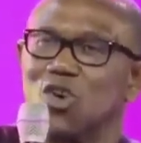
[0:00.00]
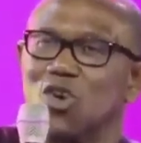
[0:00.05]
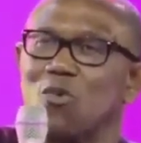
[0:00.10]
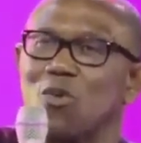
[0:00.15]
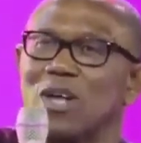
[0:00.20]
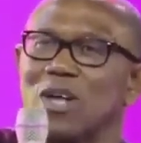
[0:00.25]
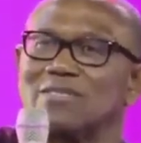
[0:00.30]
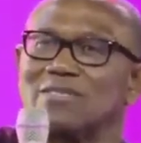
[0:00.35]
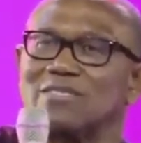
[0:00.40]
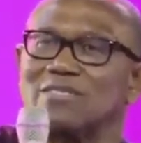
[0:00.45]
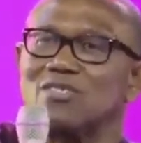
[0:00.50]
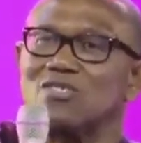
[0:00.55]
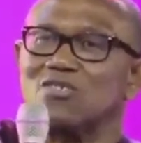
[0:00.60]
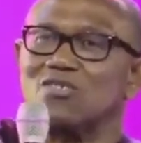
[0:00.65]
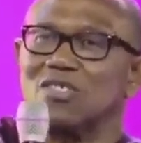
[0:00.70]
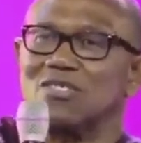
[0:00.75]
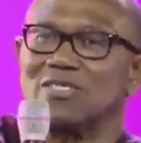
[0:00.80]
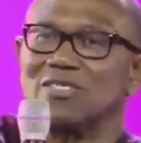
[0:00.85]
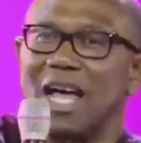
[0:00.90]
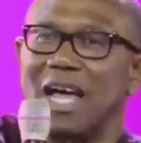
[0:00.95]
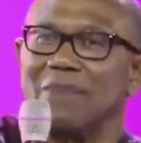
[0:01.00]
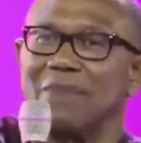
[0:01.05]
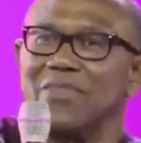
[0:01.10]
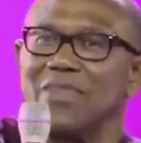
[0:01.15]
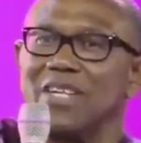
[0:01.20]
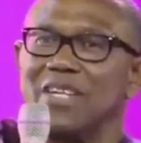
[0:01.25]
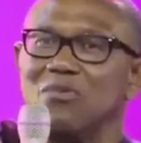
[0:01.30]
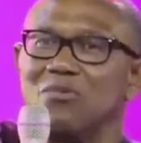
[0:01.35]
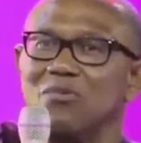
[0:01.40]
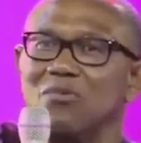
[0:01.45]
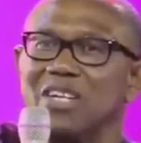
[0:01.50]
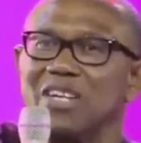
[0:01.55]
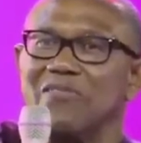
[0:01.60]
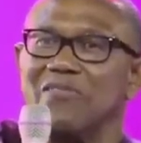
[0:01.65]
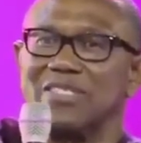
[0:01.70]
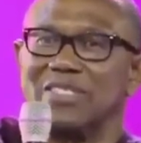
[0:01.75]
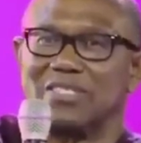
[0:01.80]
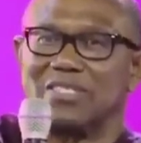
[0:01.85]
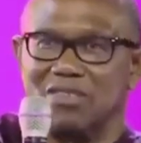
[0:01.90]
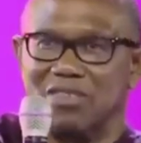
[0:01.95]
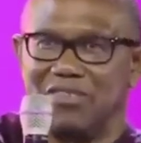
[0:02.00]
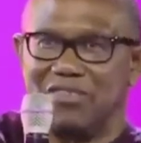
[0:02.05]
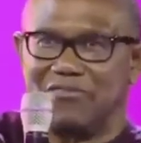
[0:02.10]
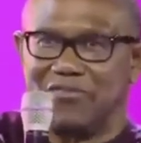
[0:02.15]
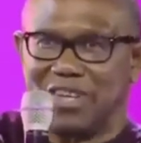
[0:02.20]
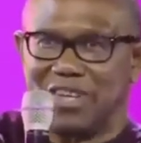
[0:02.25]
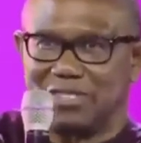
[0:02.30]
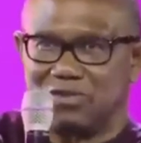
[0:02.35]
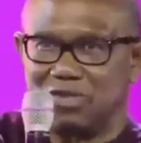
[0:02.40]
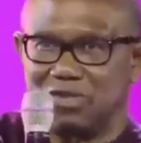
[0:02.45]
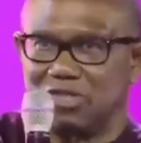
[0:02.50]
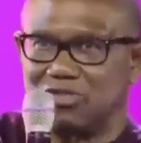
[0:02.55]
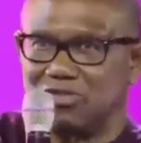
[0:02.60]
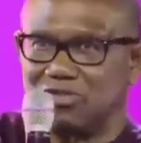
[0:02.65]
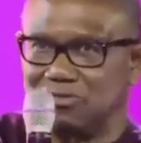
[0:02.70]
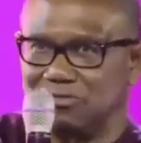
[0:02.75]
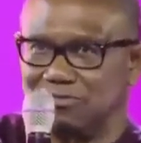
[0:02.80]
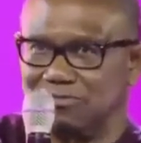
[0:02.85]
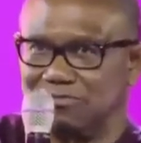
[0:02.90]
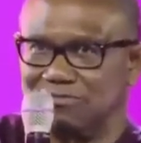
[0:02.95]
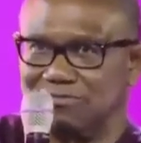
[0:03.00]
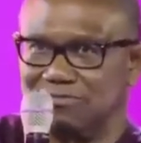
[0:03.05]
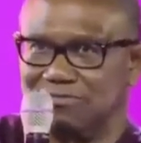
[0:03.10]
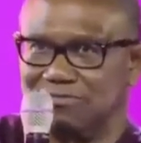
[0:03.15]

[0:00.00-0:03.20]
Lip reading: you're wasting your time dealing with the physical infrastructure.